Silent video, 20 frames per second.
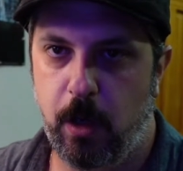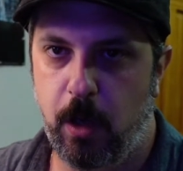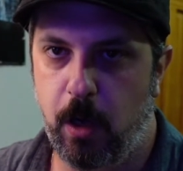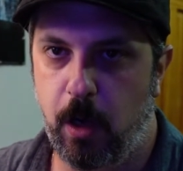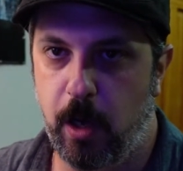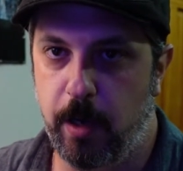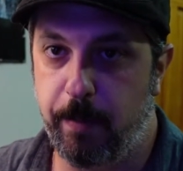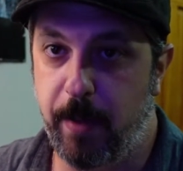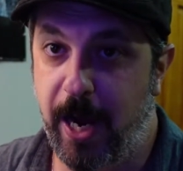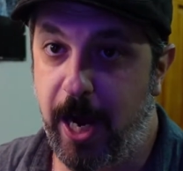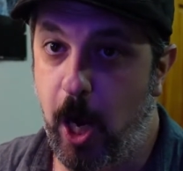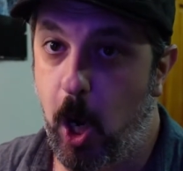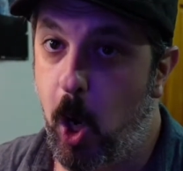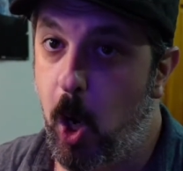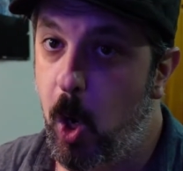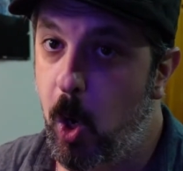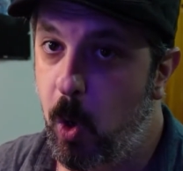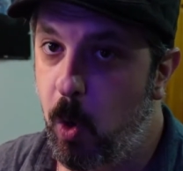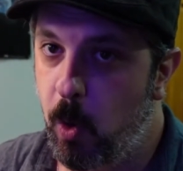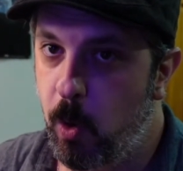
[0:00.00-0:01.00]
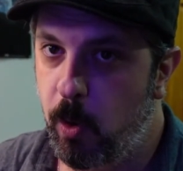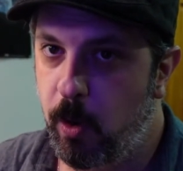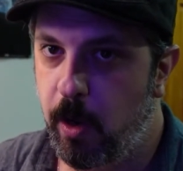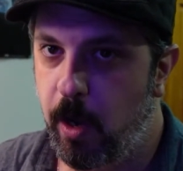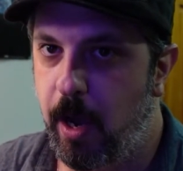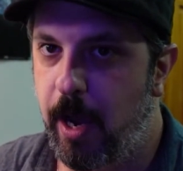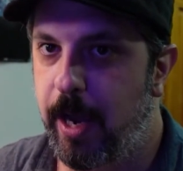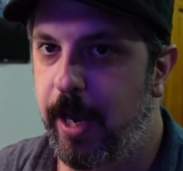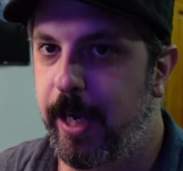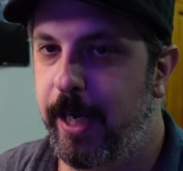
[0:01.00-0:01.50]
on my
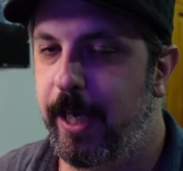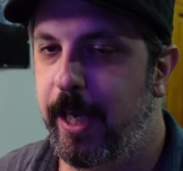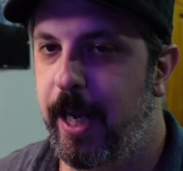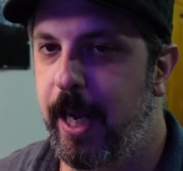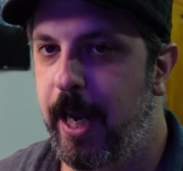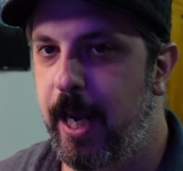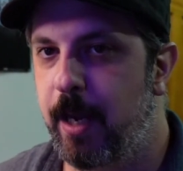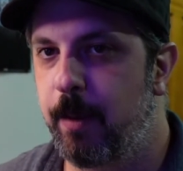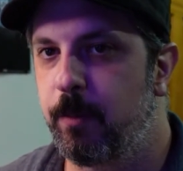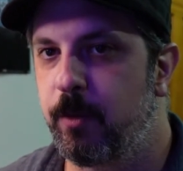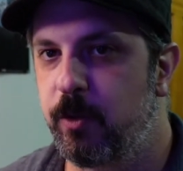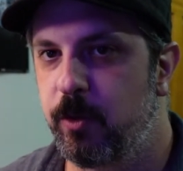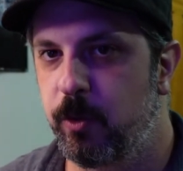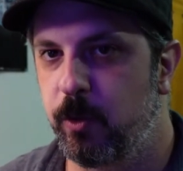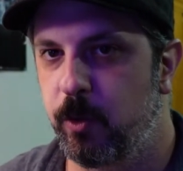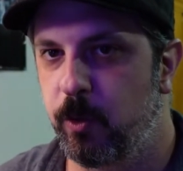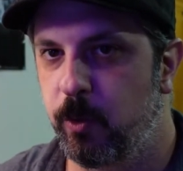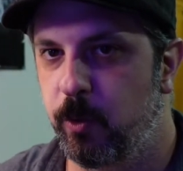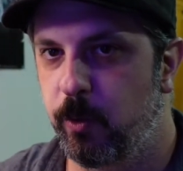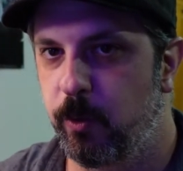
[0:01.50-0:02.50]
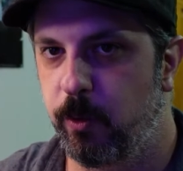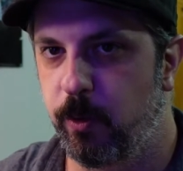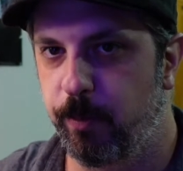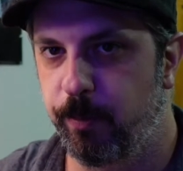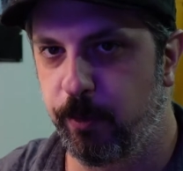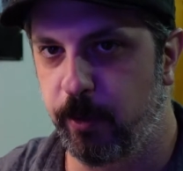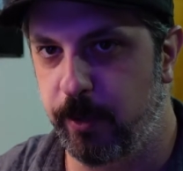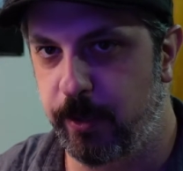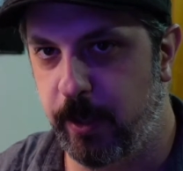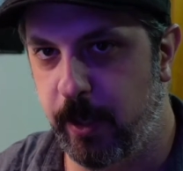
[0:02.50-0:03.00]
own, I came to the
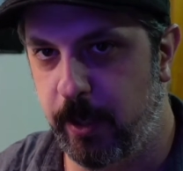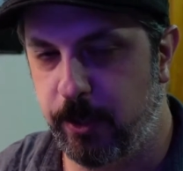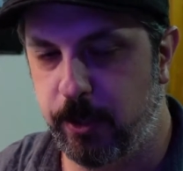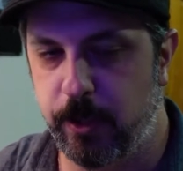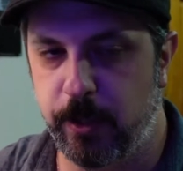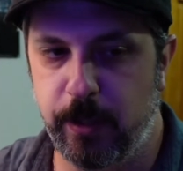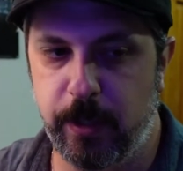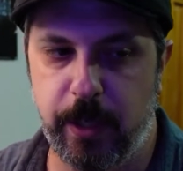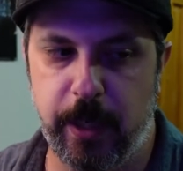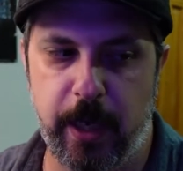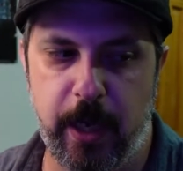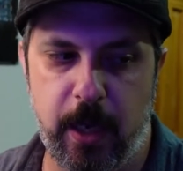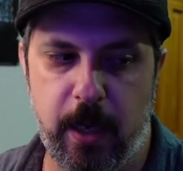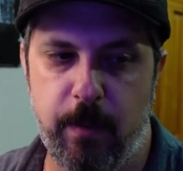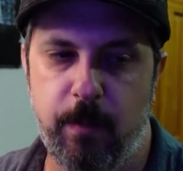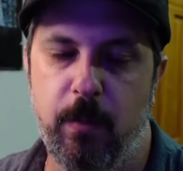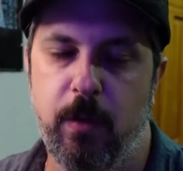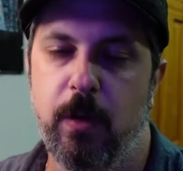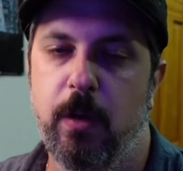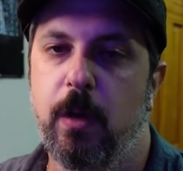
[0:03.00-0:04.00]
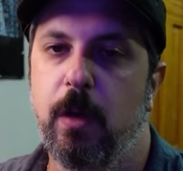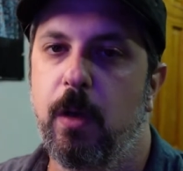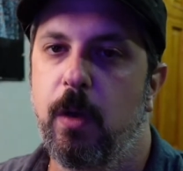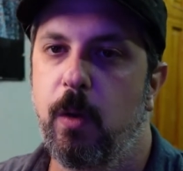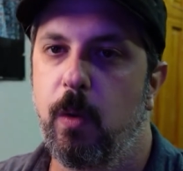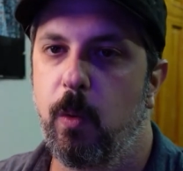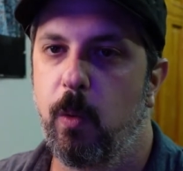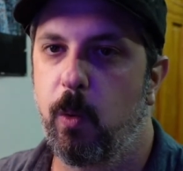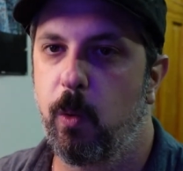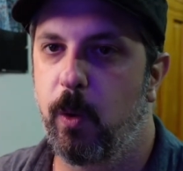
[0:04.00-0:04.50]
production game
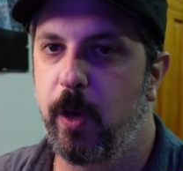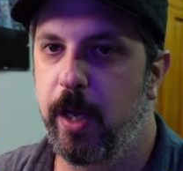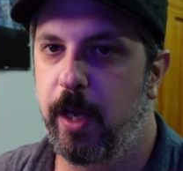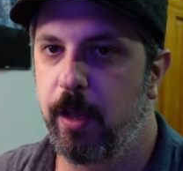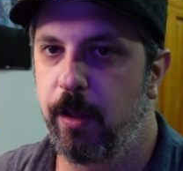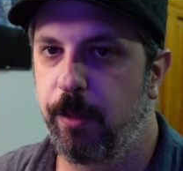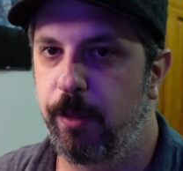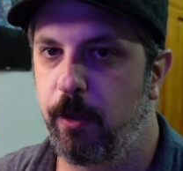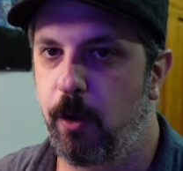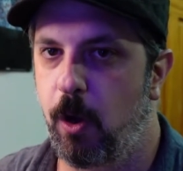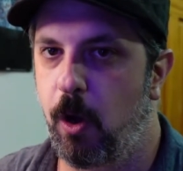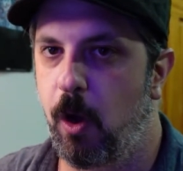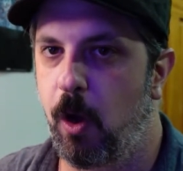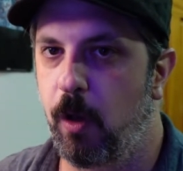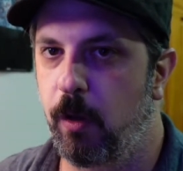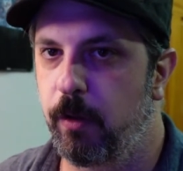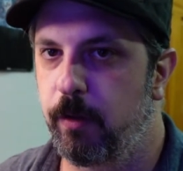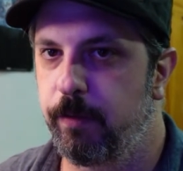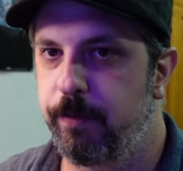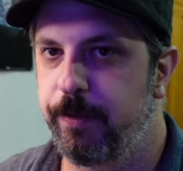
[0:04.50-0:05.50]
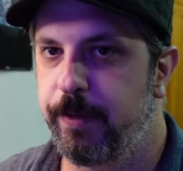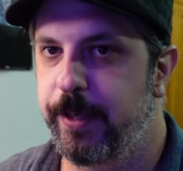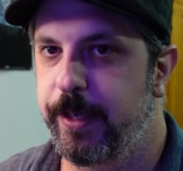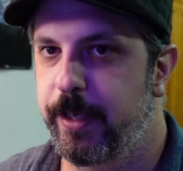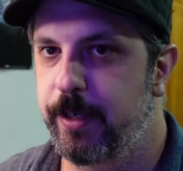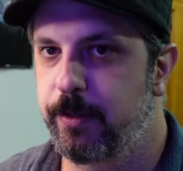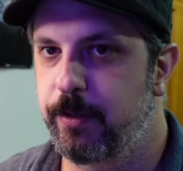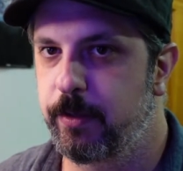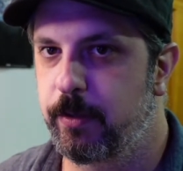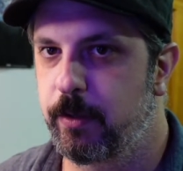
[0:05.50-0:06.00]
with all of
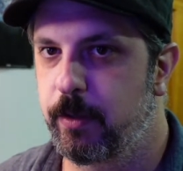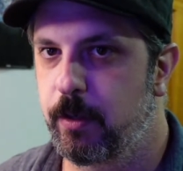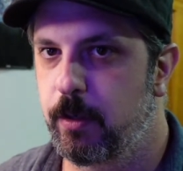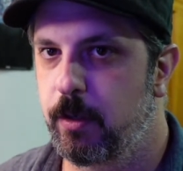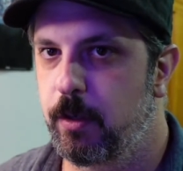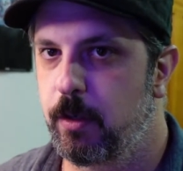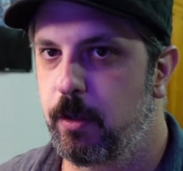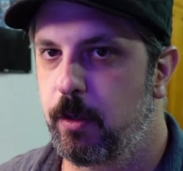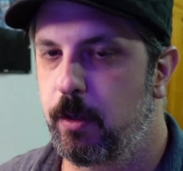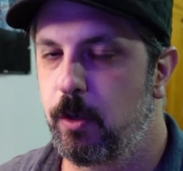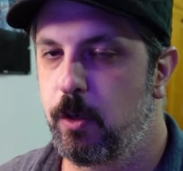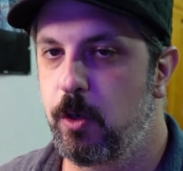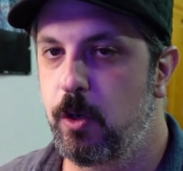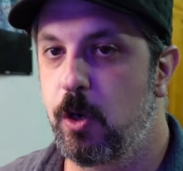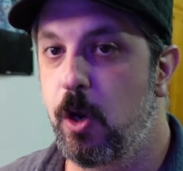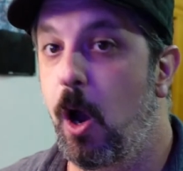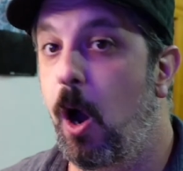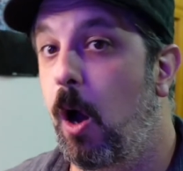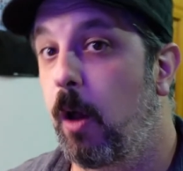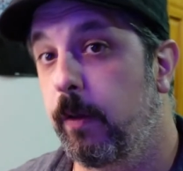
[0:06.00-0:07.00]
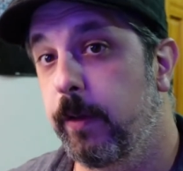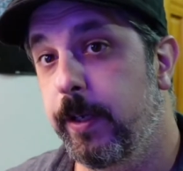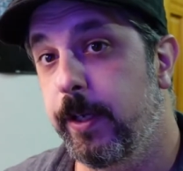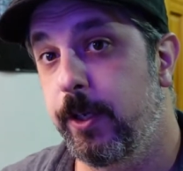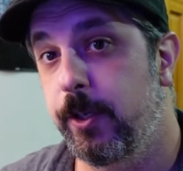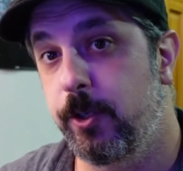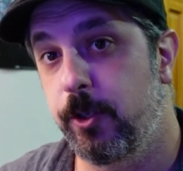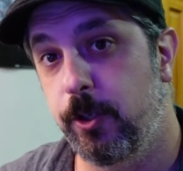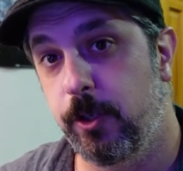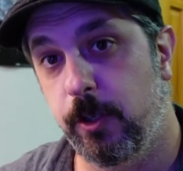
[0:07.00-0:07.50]
this
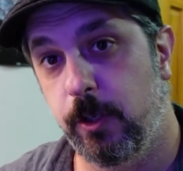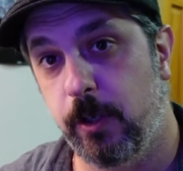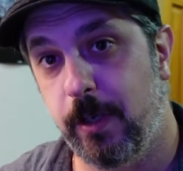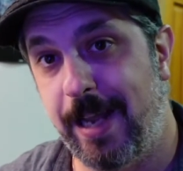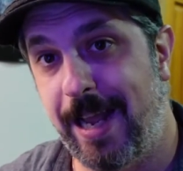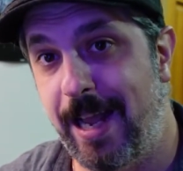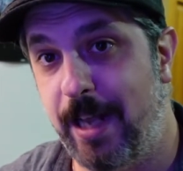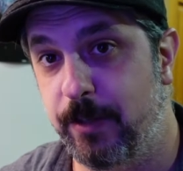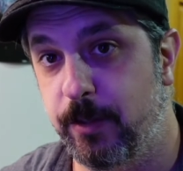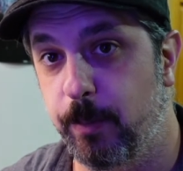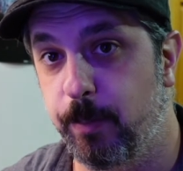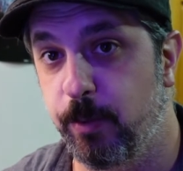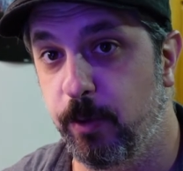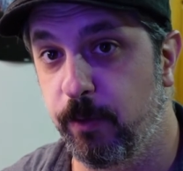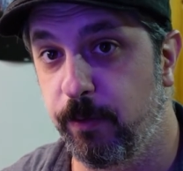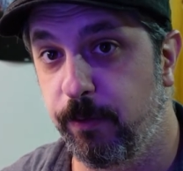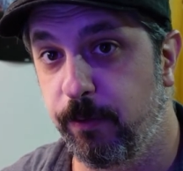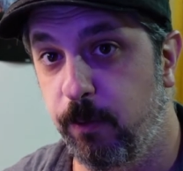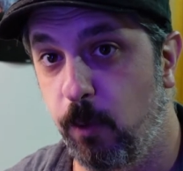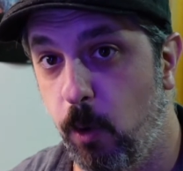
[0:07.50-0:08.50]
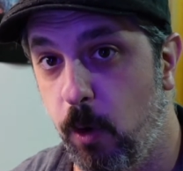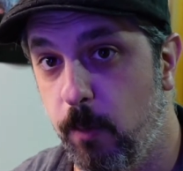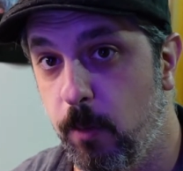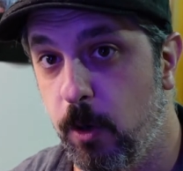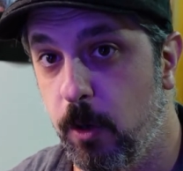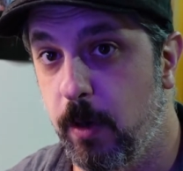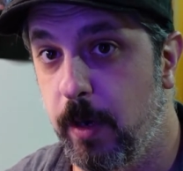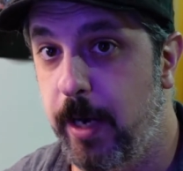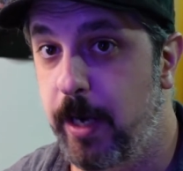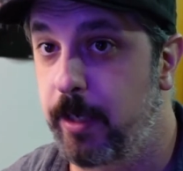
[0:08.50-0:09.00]
knowledge as a
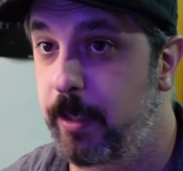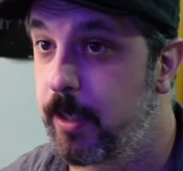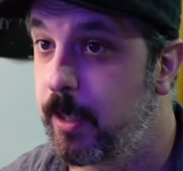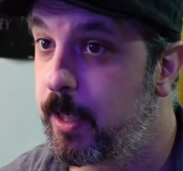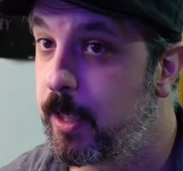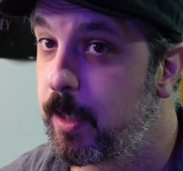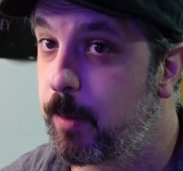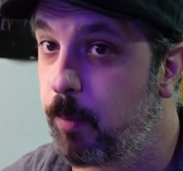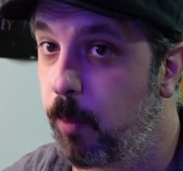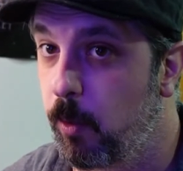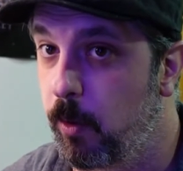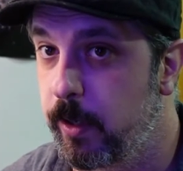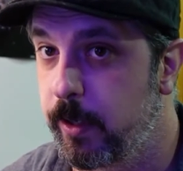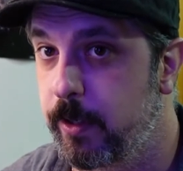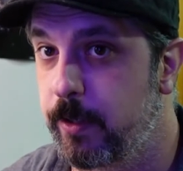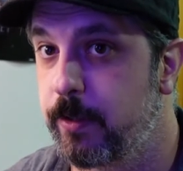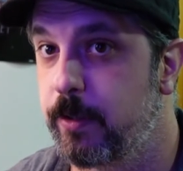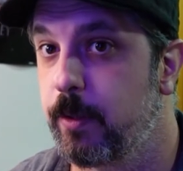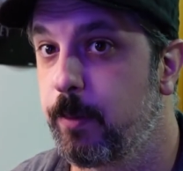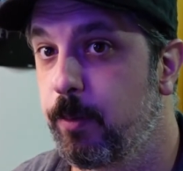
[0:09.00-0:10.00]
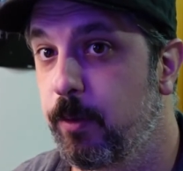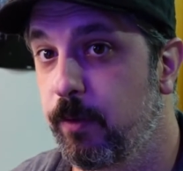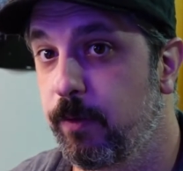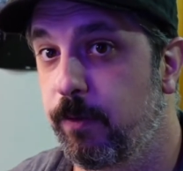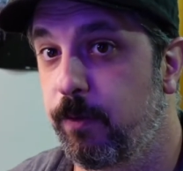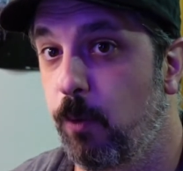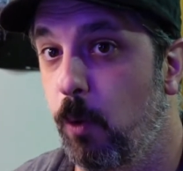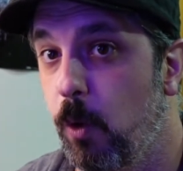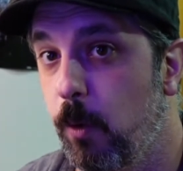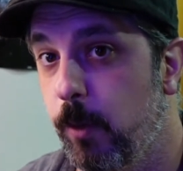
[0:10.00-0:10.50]
performer and keyboardist, a
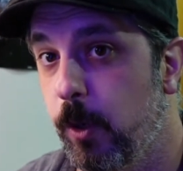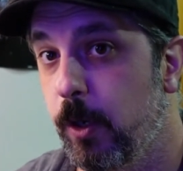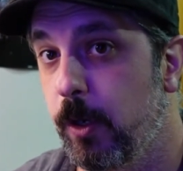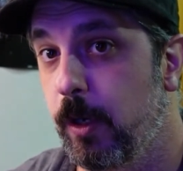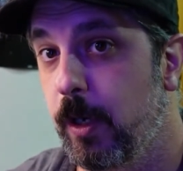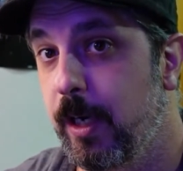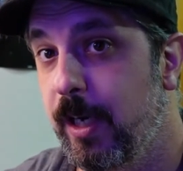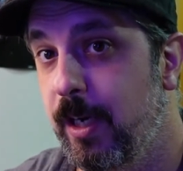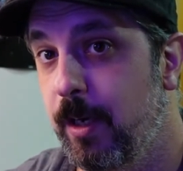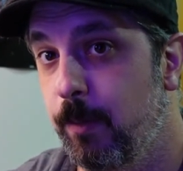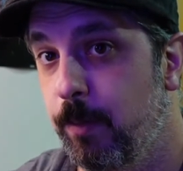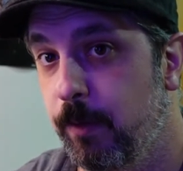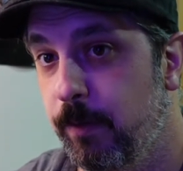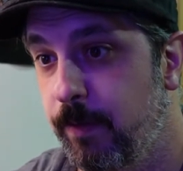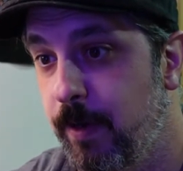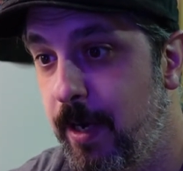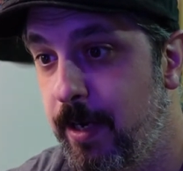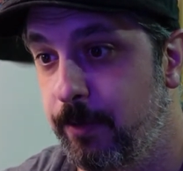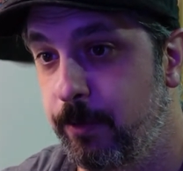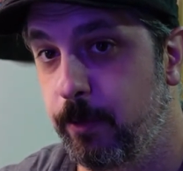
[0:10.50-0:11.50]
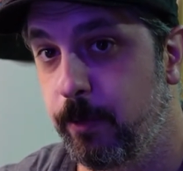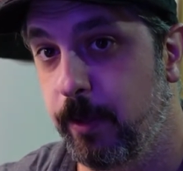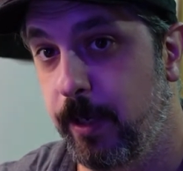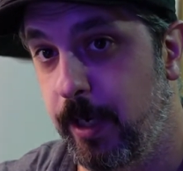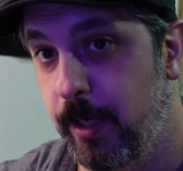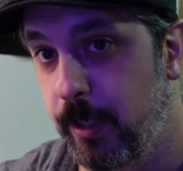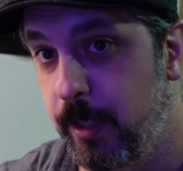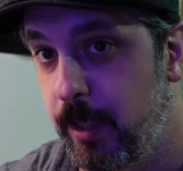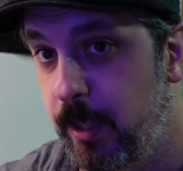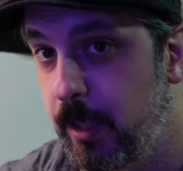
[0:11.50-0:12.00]
performer, improviser,
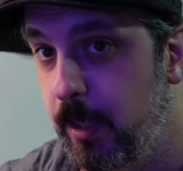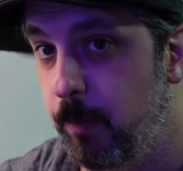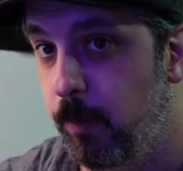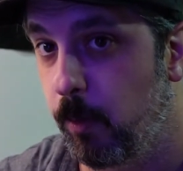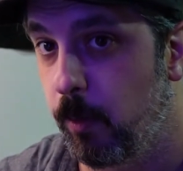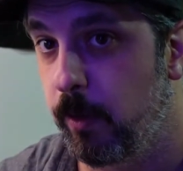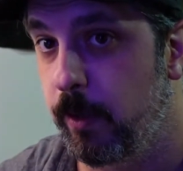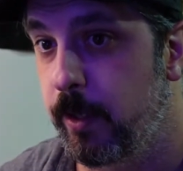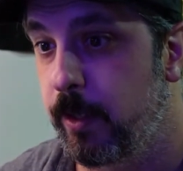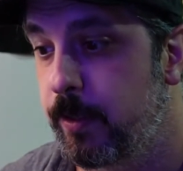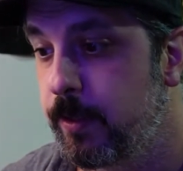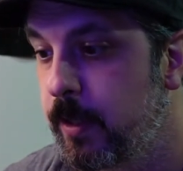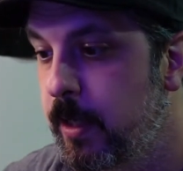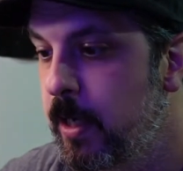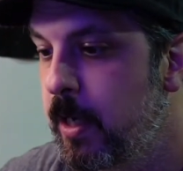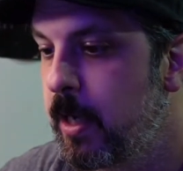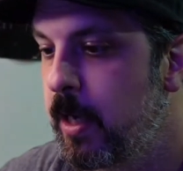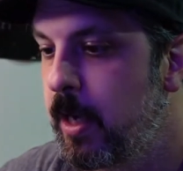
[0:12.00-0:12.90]
and keyboardist.